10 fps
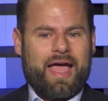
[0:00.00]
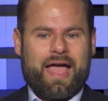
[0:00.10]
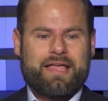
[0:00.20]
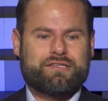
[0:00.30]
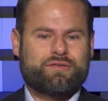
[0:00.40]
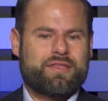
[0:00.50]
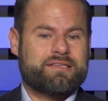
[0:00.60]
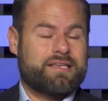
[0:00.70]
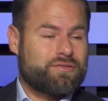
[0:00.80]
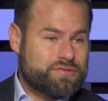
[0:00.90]
And so they
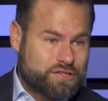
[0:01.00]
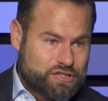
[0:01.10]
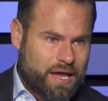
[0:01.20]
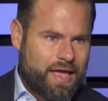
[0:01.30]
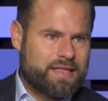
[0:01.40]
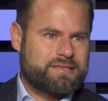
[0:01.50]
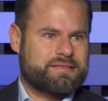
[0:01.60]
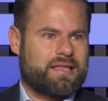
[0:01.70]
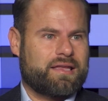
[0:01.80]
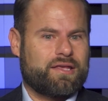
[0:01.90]
said there's a chance
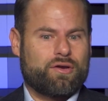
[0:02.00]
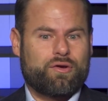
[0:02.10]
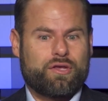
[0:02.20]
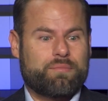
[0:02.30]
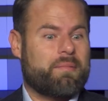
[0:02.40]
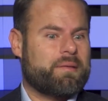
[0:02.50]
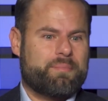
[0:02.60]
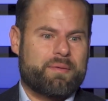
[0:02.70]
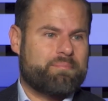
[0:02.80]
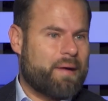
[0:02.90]
that, you know, you might
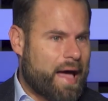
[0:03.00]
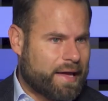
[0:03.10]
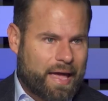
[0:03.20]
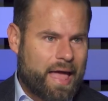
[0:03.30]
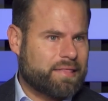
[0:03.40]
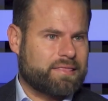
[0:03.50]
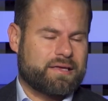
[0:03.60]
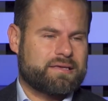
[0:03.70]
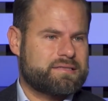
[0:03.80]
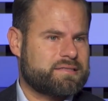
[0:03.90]
be back at
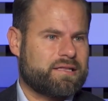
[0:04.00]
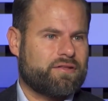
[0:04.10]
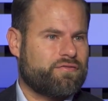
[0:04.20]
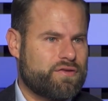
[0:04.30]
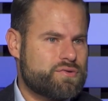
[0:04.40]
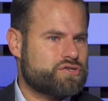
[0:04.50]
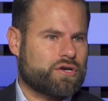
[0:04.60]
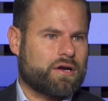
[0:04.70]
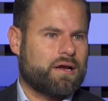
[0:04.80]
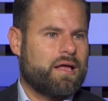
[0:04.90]
this in the
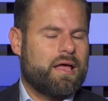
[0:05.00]
future